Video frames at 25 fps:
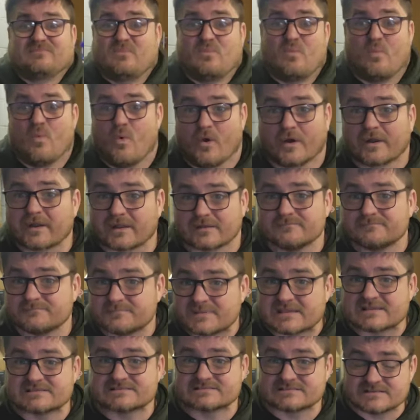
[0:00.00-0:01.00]
what I'm
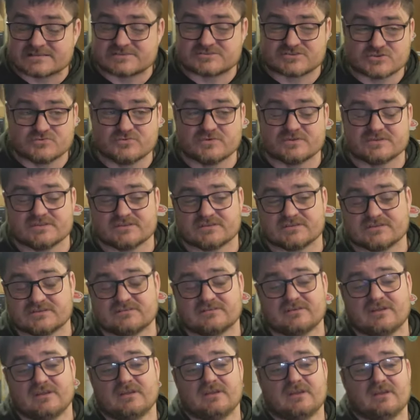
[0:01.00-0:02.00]
basically doing, you
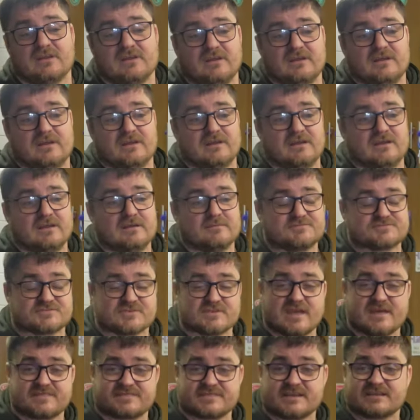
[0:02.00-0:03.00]
know. Um, so
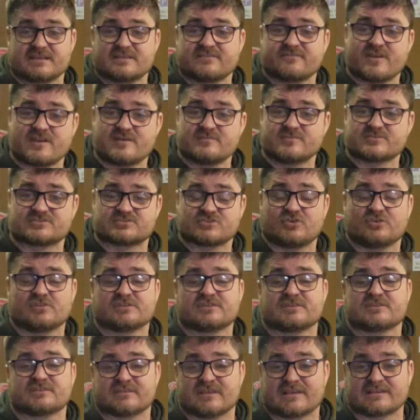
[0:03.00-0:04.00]
yeah, thank you very much to all
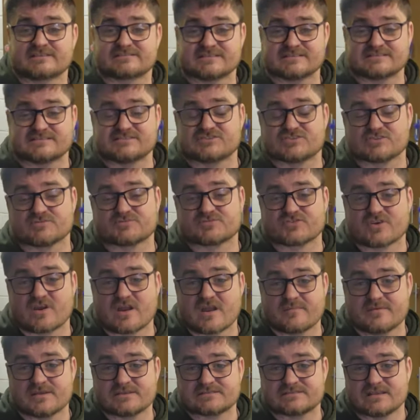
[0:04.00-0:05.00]
the existing
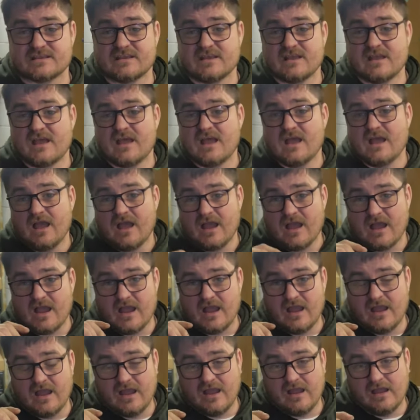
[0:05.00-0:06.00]
subscribers.
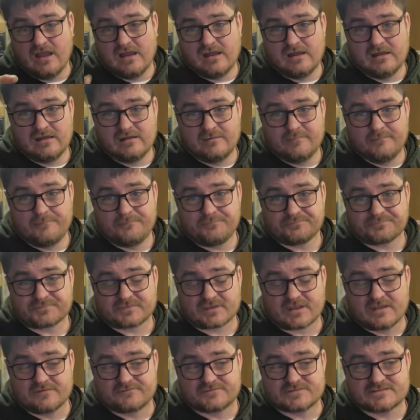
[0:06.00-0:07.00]
Uh,
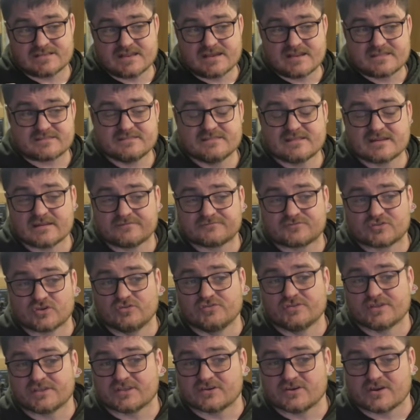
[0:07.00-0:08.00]
if there's anything that I've
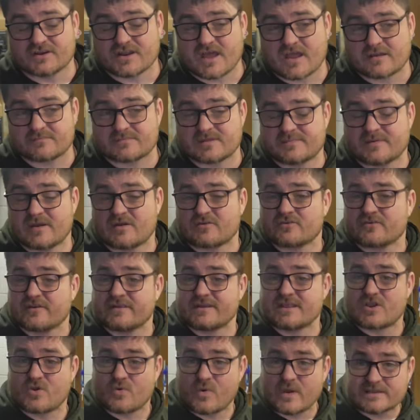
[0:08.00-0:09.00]
done that you're not happy about, or
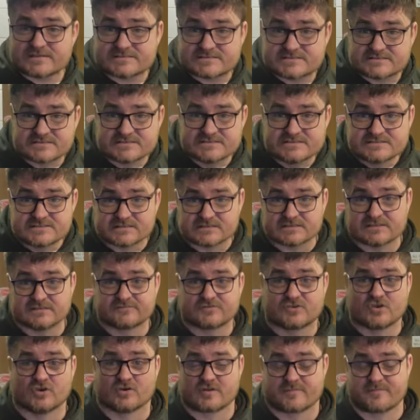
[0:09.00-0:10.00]
any questions that
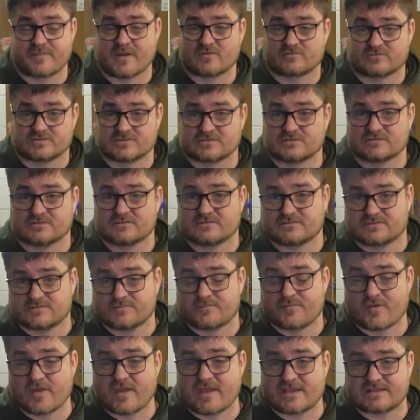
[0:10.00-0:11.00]
you've got about the the
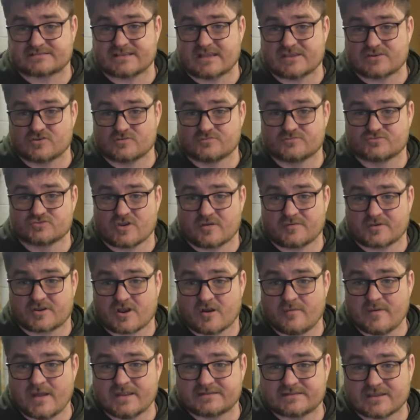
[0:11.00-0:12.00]
brake setup, drop a
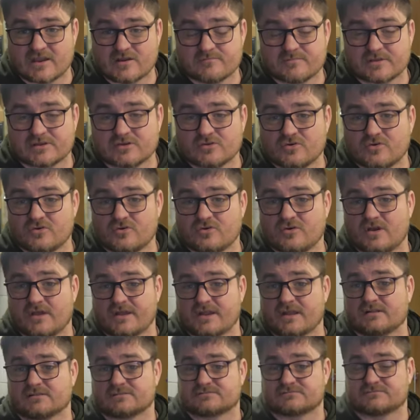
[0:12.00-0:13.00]
comment down below,
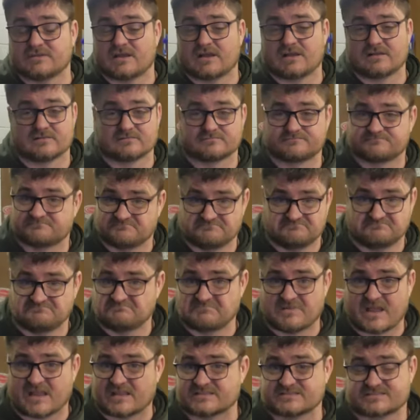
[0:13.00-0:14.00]
and I'll I'll
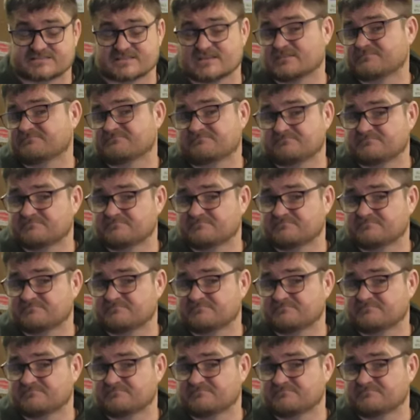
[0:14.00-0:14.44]
answer